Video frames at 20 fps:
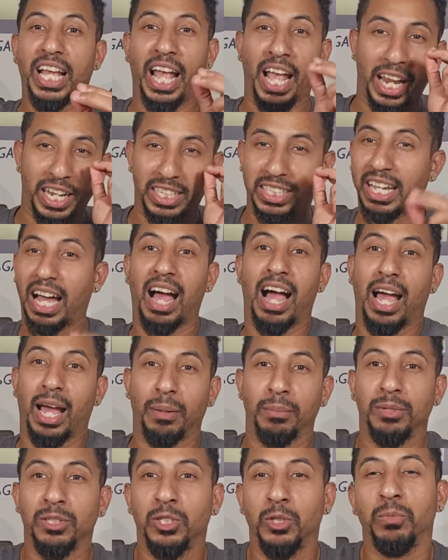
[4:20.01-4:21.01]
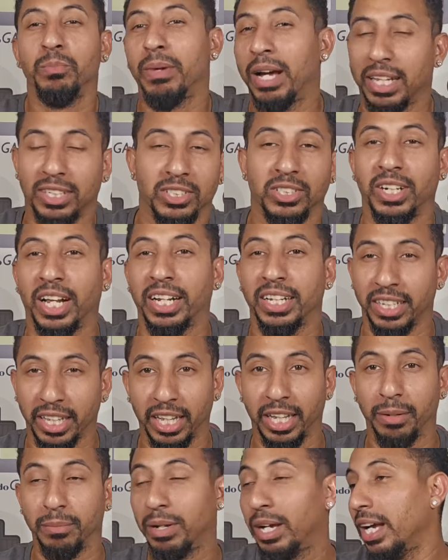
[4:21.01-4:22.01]
and time to master that
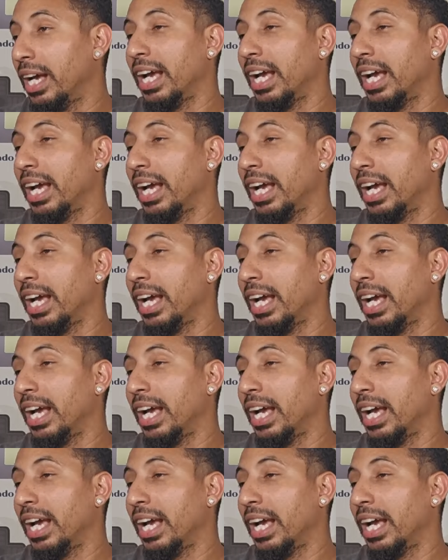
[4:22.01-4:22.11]
game.